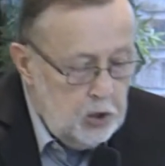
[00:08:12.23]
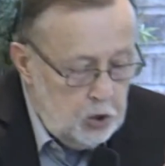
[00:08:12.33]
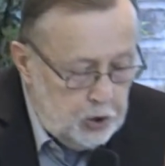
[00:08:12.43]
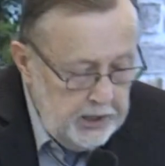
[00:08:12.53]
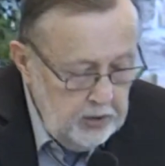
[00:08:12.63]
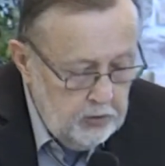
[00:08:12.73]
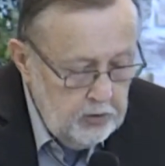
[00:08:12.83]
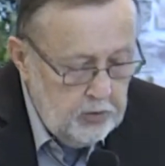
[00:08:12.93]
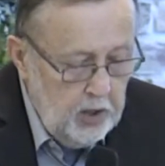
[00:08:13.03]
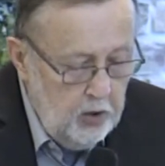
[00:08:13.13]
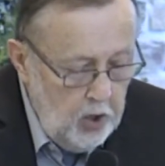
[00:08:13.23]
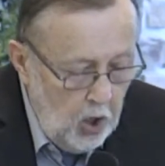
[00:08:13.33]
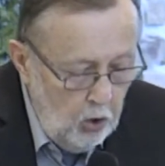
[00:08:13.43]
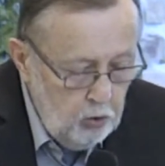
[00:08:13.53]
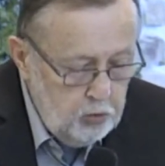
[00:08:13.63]
Jesus
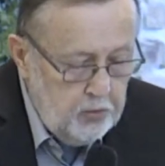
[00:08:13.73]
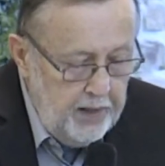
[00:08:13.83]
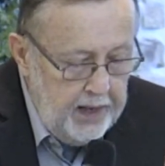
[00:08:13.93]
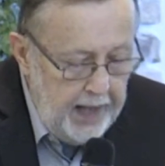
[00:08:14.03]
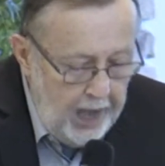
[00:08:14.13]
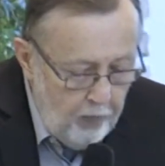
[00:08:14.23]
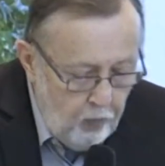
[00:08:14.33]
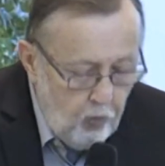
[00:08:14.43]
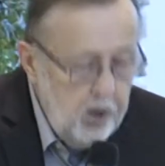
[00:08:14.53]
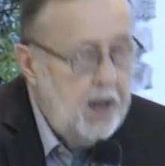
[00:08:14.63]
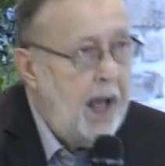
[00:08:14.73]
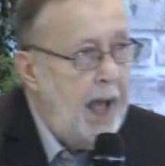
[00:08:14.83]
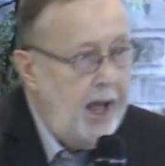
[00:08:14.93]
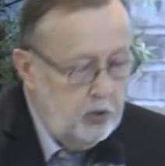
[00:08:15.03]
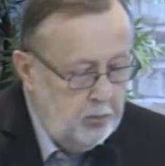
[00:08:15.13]
knows that every
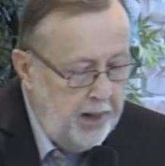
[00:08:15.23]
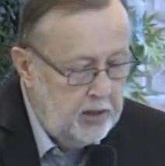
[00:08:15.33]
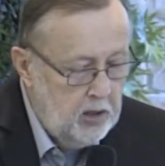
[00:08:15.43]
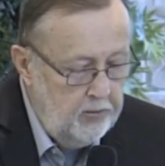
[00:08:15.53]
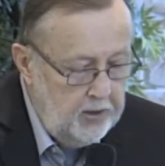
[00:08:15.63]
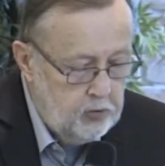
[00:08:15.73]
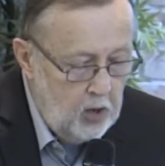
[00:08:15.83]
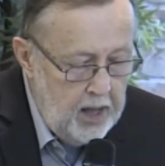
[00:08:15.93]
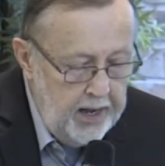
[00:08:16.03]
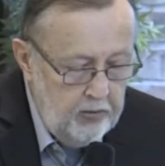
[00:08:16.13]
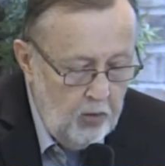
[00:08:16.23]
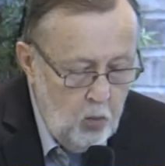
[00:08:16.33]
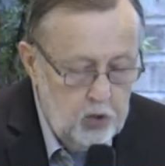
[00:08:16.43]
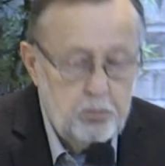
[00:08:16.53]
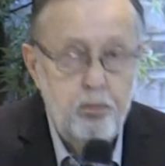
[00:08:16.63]
aspect of his life
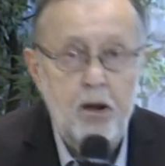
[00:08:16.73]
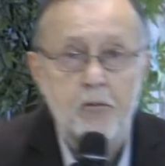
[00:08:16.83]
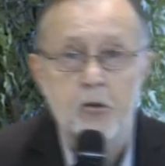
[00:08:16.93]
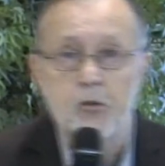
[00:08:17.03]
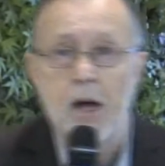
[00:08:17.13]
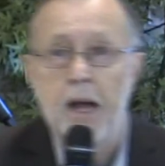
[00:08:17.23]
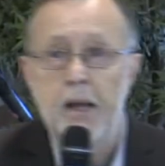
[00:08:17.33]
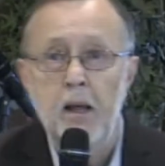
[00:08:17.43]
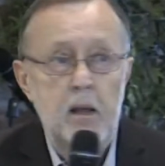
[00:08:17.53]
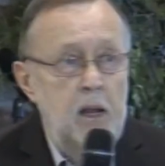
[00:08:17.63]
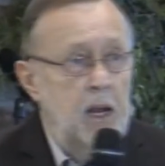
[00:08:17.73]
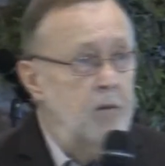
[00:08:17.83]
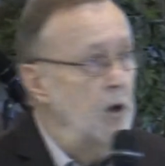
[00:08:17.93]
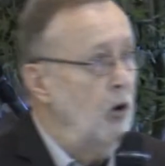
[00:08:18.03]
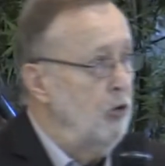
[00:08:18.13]
was prophesied
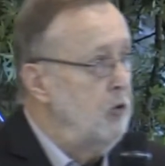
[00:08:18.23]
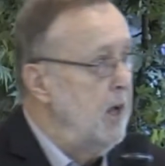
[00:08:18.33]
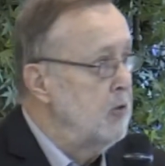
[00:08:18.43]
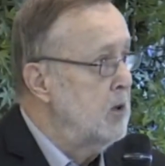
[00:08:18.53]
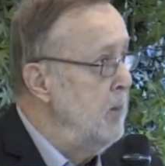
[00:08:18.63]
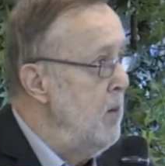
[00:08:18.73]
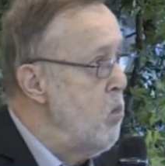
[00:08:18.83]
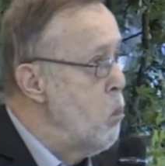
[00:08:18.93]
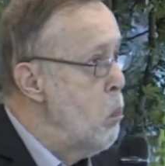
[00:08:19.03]
in the Old Testament.